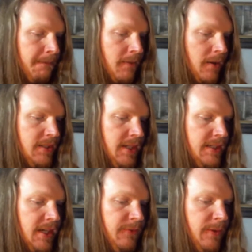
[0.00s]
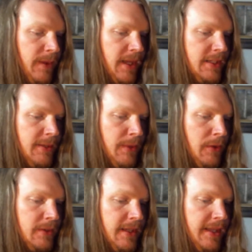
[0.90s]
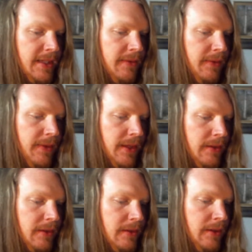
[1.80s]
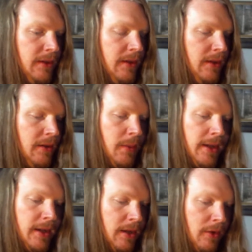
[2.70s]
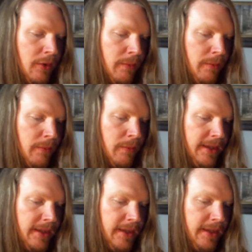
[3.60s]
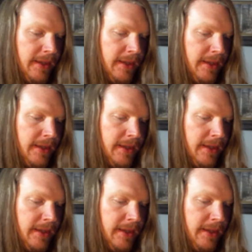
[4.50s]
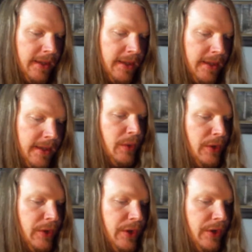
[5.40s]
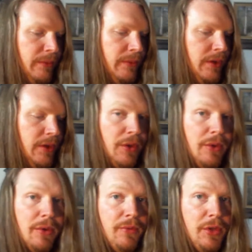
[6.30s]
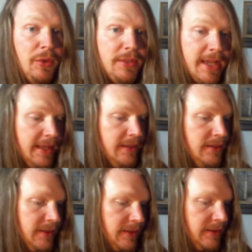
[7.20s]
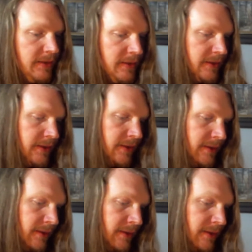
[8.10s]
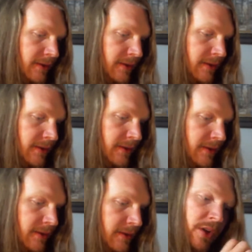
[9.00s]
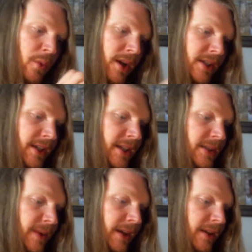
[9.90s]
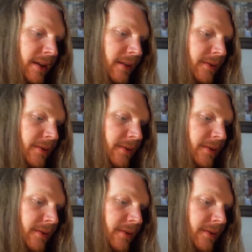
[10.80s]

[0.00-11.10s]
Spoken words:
She shoved him against a post at the edge of the field. "Way to go, mate," she said, her voice low and calm. "You have 2 seconds." Wasn't sure what she expected.